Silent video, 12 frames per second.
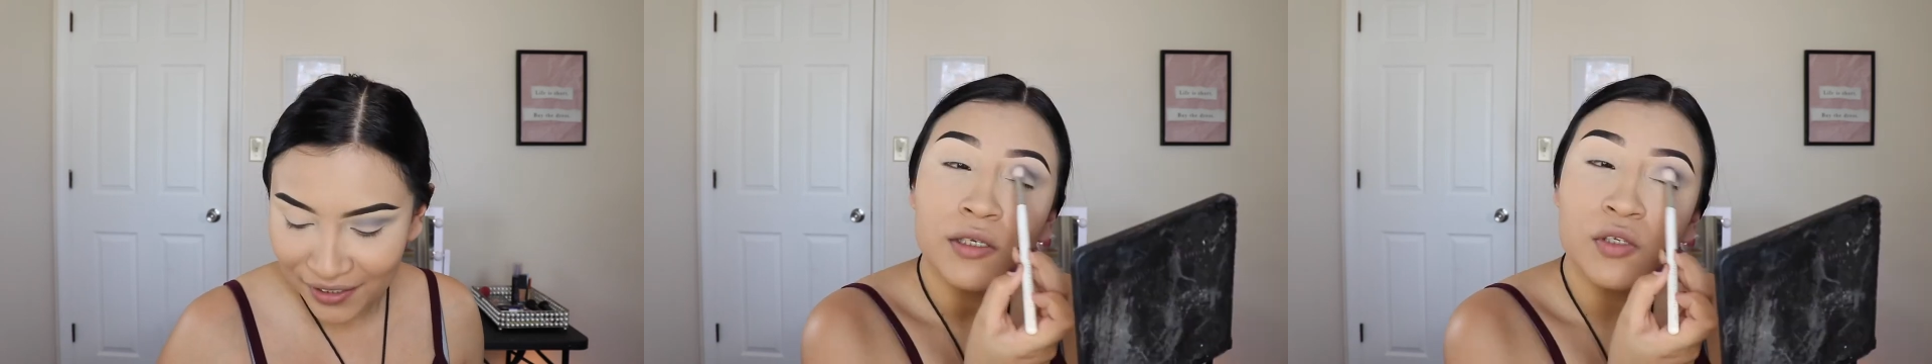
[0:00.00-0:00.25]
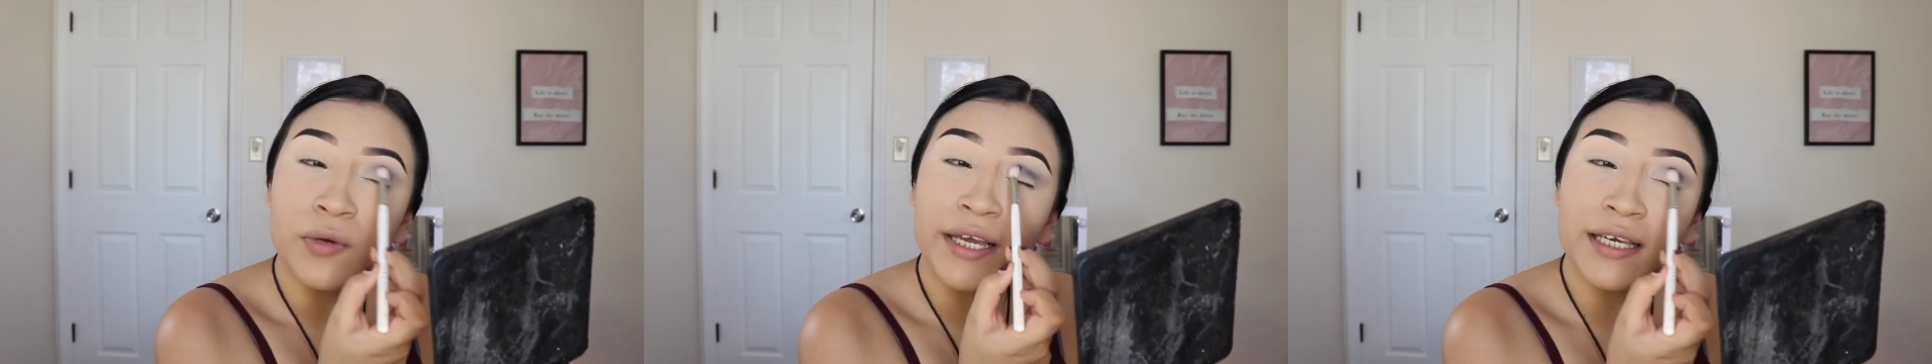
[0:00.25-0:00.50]

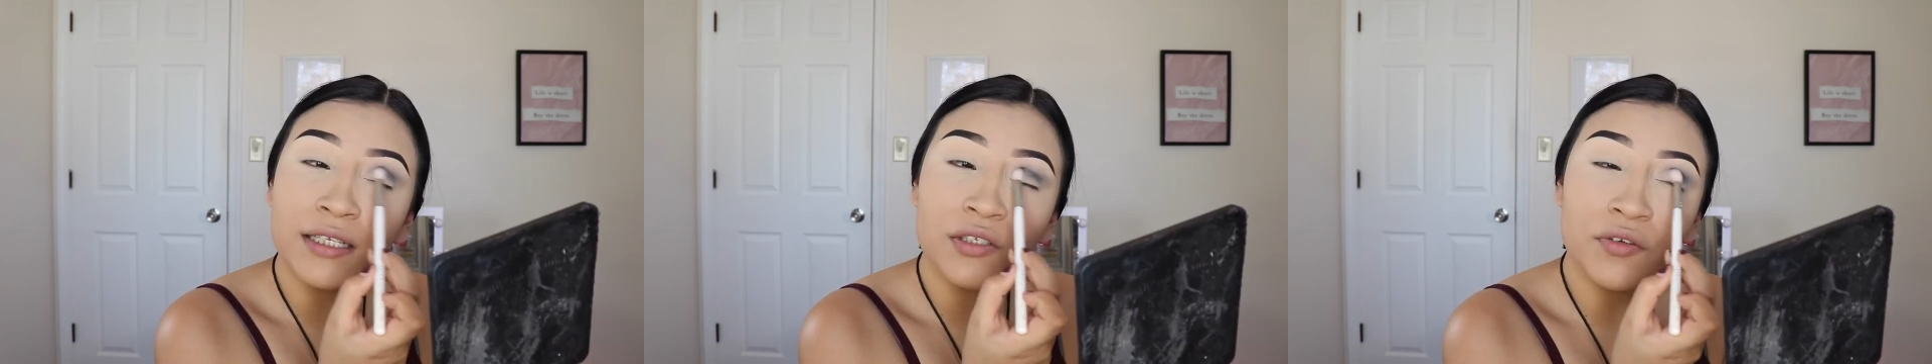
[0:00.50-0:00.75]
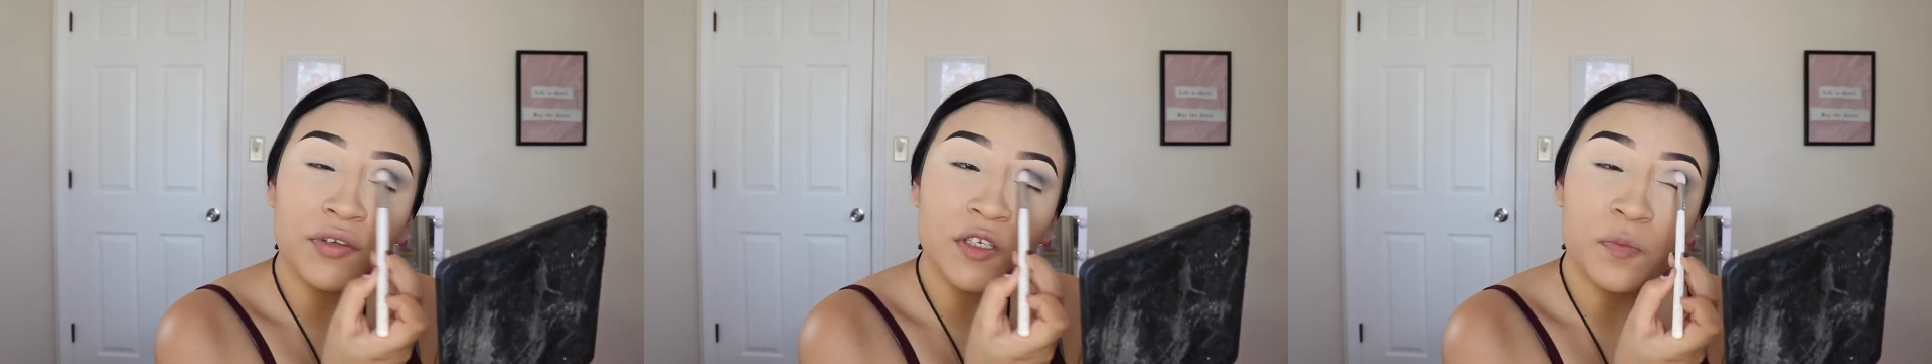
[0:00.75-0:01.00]
So I get
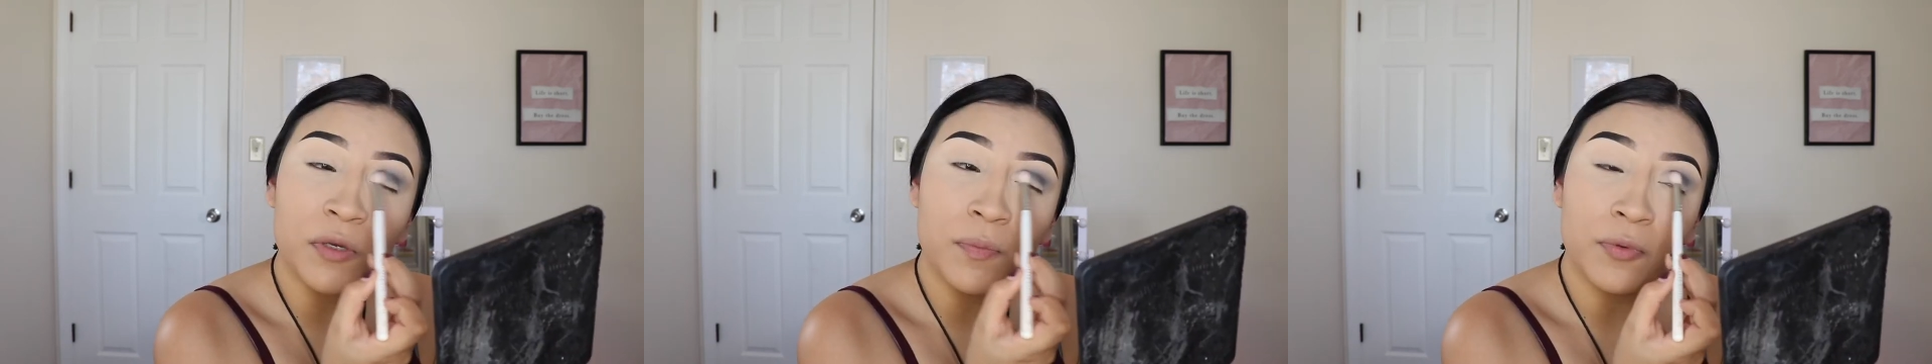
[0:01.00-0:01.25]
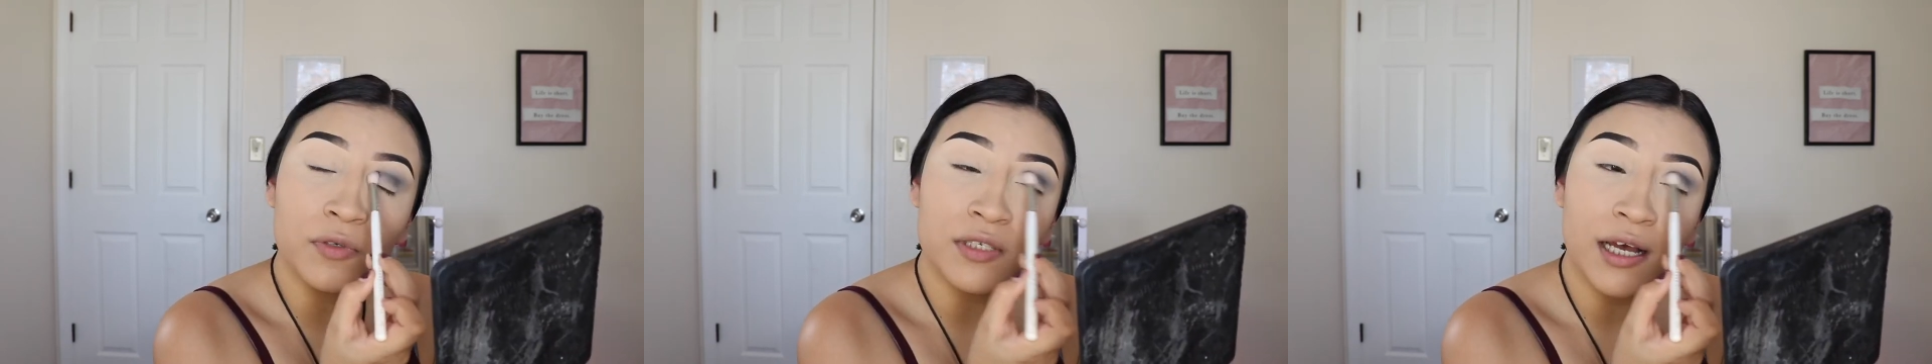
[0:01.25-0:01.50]
to these
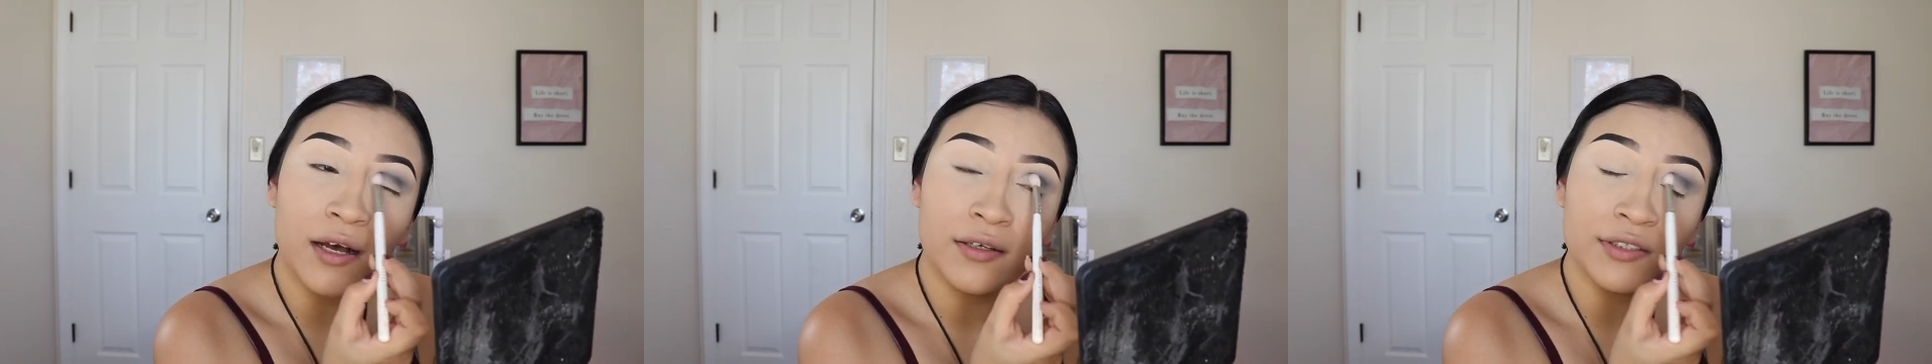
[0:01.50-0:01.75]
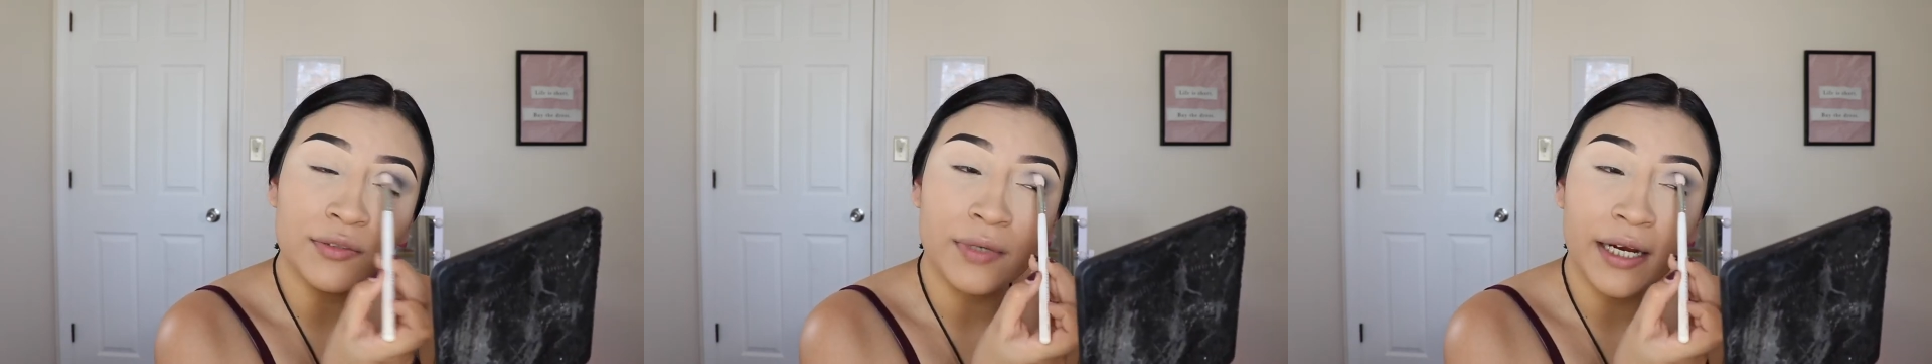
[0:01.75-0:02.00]
people's
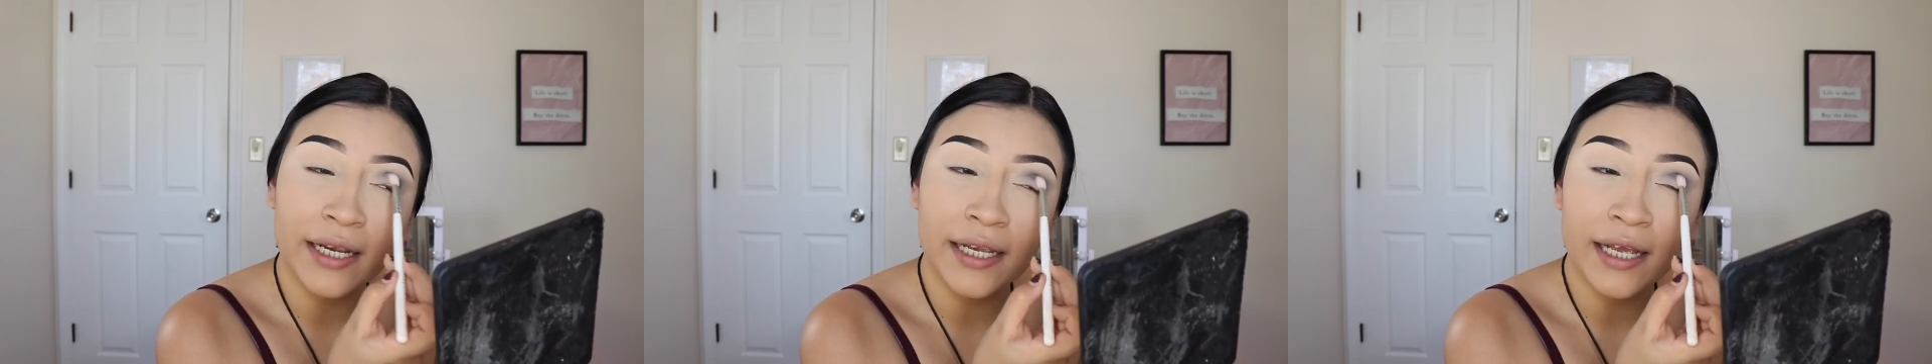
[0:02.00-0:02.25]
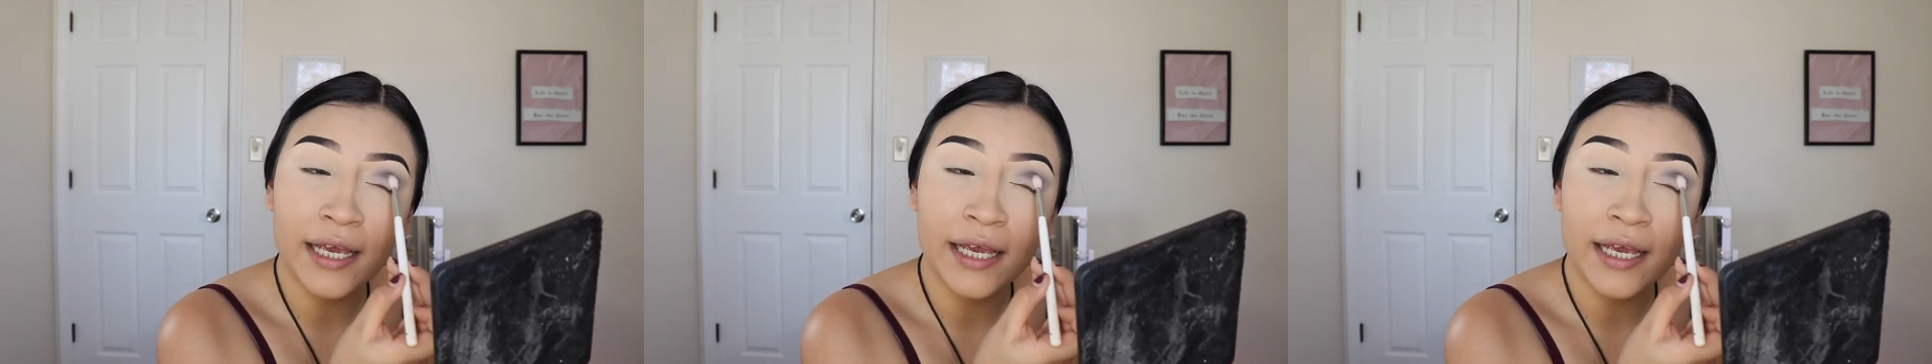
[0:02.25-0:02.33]
house, right?